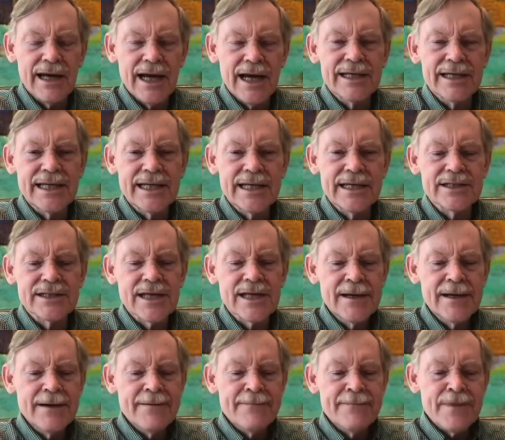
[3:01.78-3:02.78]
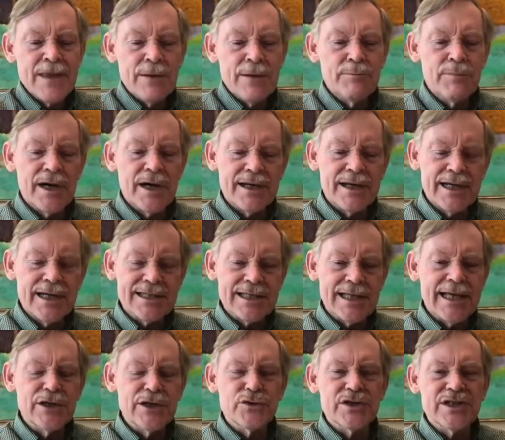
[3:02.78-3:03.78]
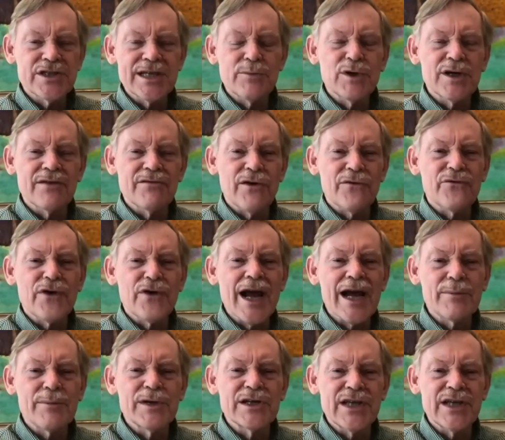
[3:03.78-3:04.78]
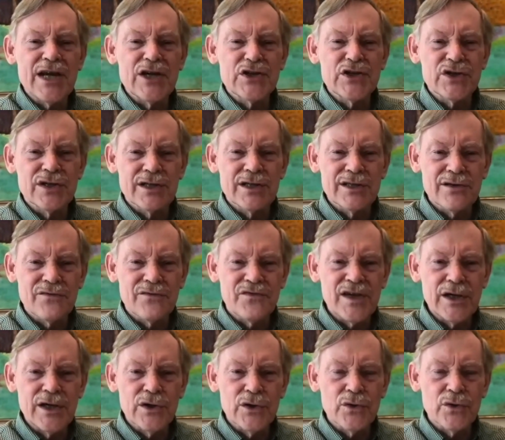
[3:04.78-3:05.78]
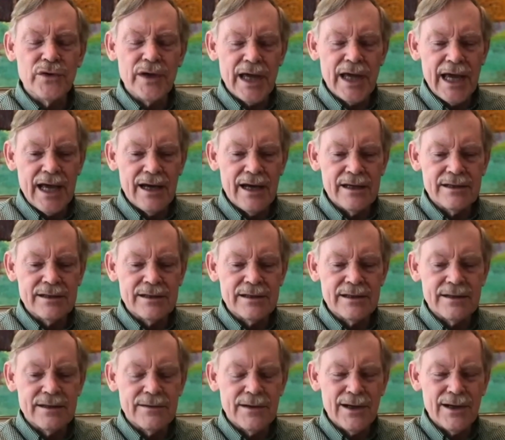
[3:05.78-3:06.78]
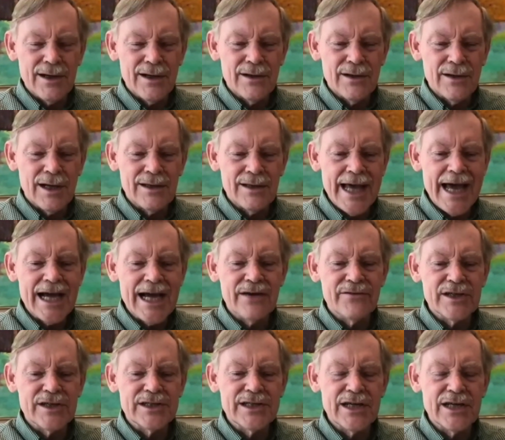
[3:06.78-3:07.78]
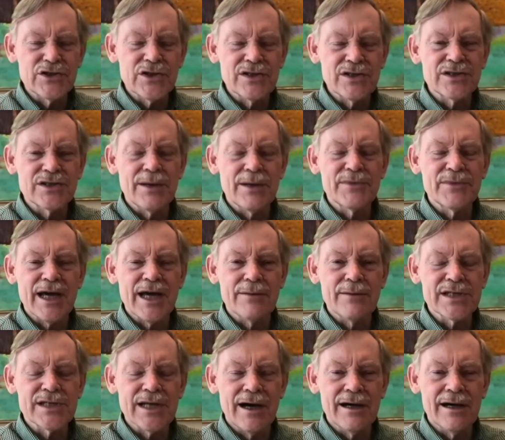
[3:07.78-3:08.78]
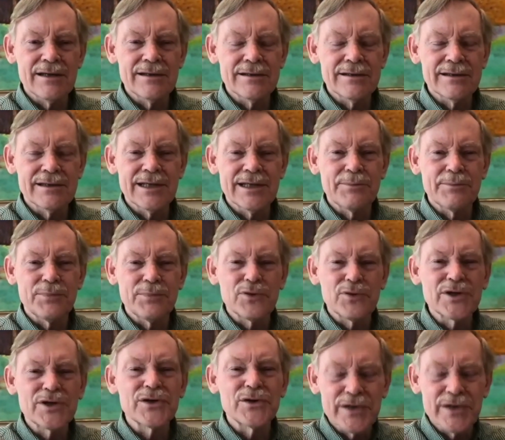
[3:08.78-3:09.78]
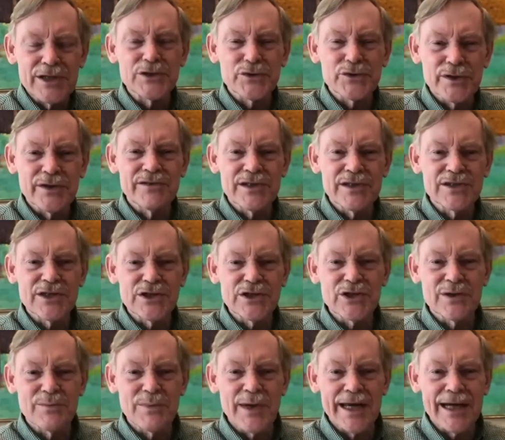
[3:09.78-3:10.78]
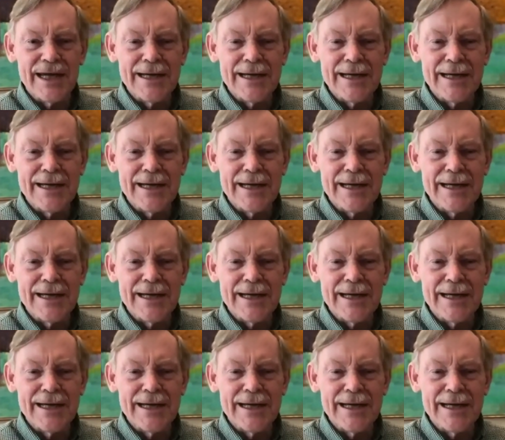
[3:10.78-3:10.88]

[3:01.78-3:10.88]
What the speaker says: ideas, but it's led to somewhat of a fragmentation in the field and a lack of attention sometimes on the political history of decision making.